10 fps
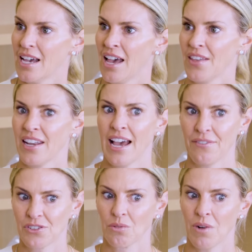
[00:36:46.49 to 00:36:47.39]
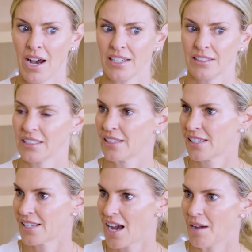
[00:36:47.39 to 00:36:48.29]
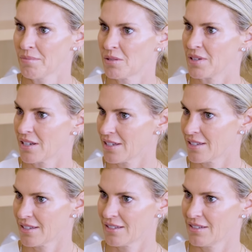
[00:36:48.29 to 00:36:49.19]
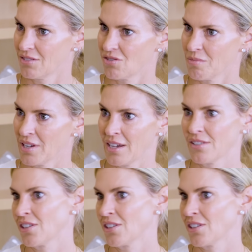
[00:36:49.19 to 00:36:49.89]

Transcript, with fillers: And then after a while, it stops because it's dribbled out.